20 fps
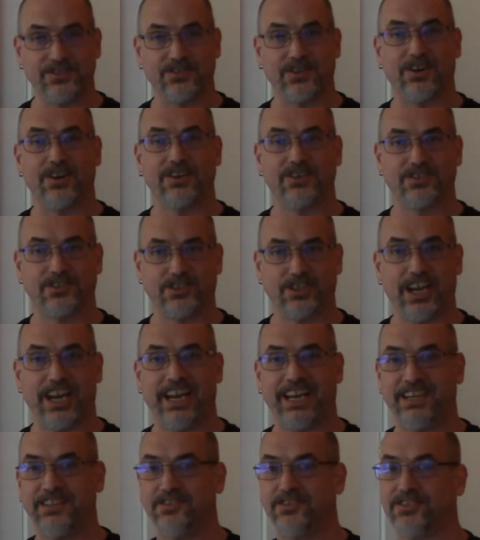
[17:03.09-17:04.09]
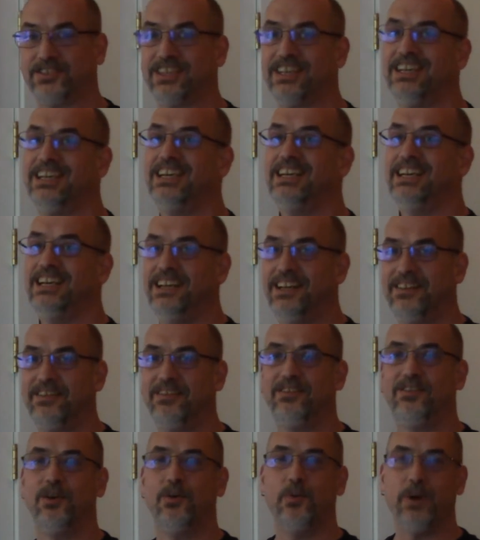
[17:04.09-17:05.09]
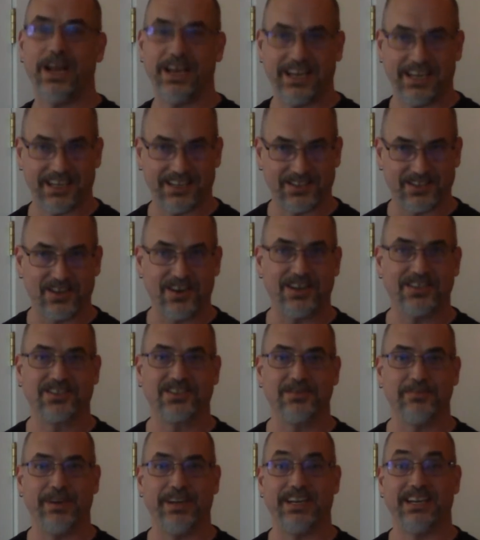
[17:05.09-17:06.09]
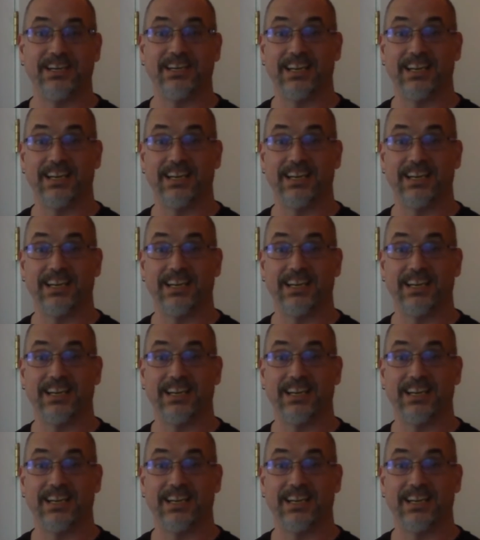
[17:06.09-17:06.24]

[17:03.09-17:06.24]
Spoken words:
are exchanged, the wedding is consummated,